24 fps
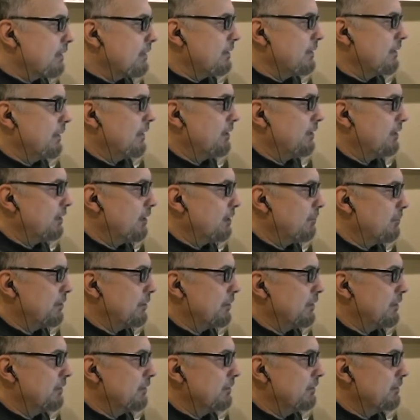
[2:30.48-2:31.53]
that are
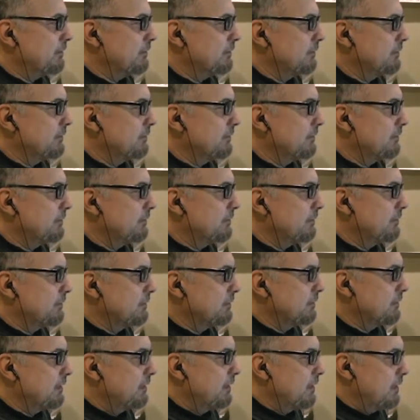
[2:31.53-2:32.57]
coming here.
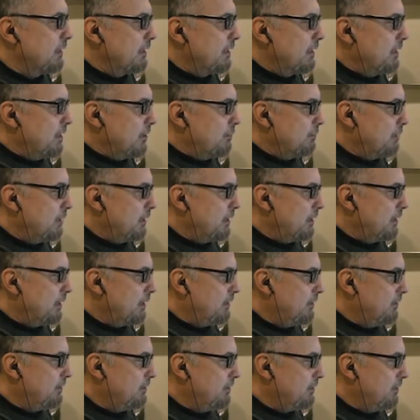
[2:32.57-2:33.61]

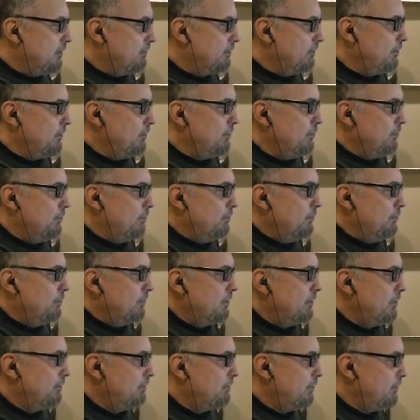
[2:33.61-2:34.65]
Because if
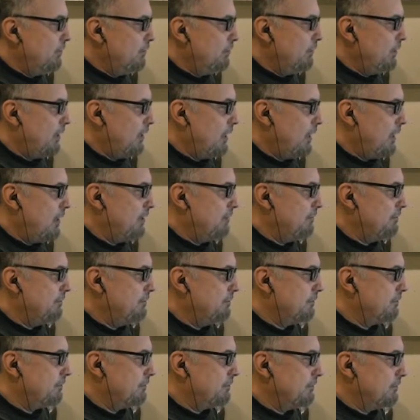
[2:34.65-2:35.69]
you
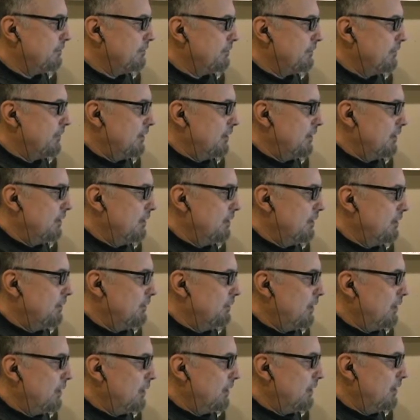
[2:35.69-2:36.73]
have,
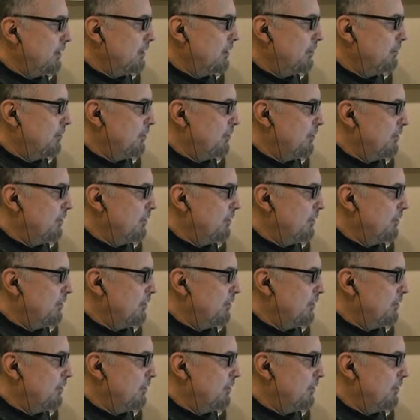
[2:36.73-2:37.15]
well, let me